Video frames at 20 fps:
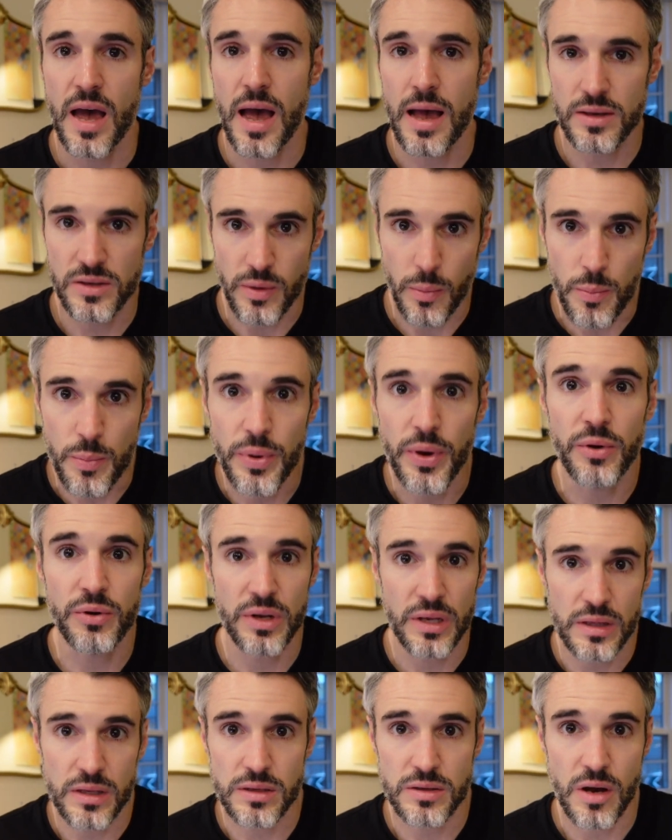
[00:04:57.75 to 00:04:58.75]
as I'm
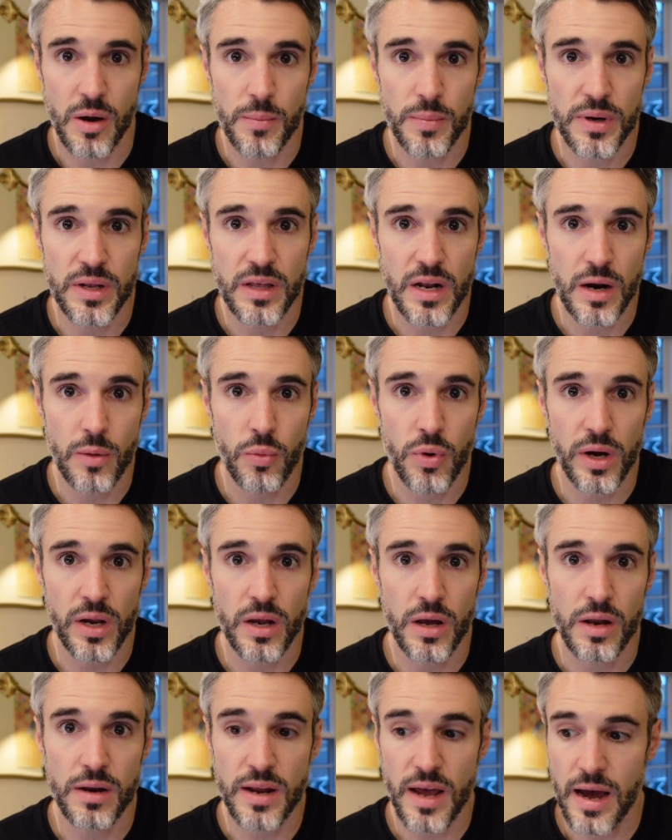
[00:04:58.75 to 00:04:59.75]
building this company that I'm
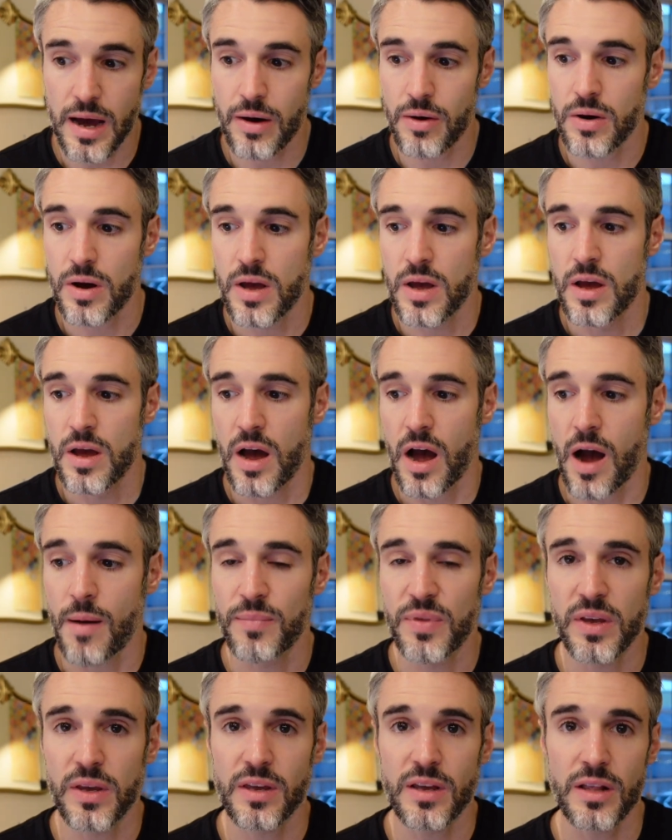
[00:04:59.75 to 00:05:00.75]
working on now,
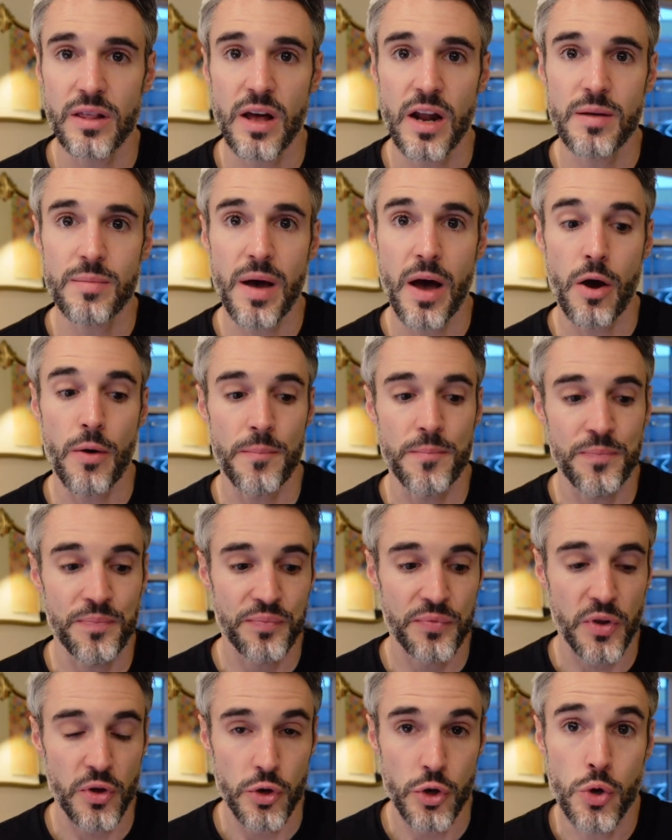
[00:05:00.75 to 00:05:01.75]
I'm thinking a lot about
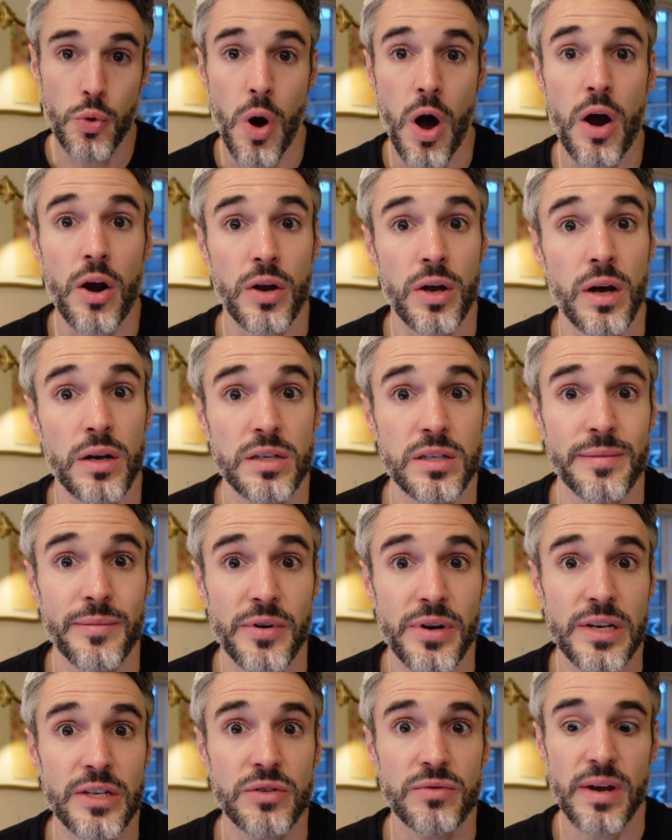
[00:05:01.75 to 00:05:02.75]
who our
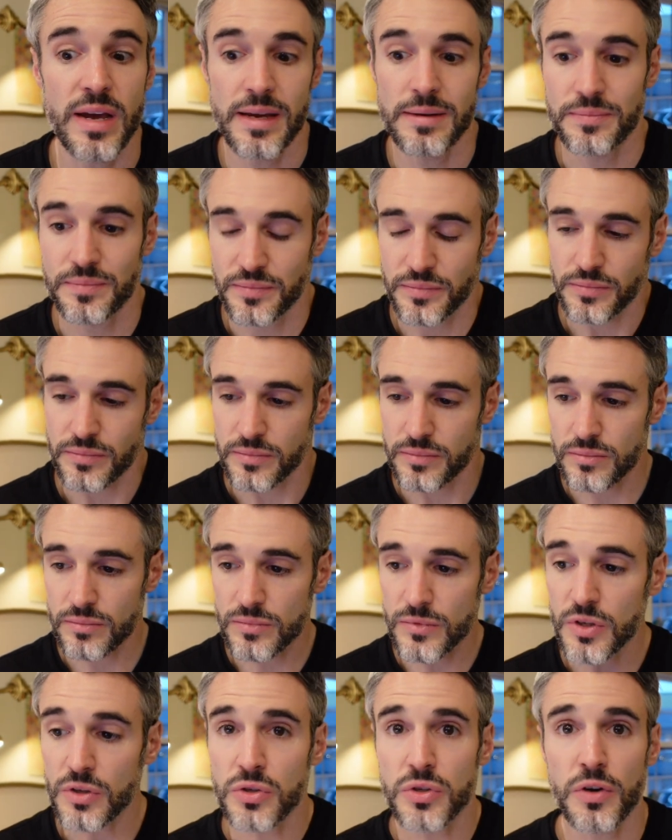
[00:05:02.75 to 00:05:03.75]
customer is, right?
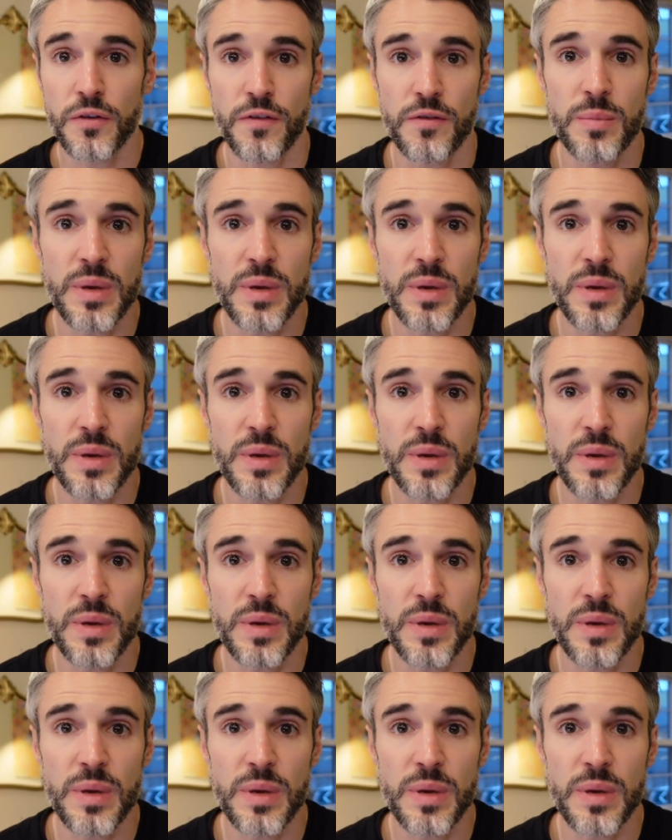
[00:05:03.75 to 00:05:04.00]
So for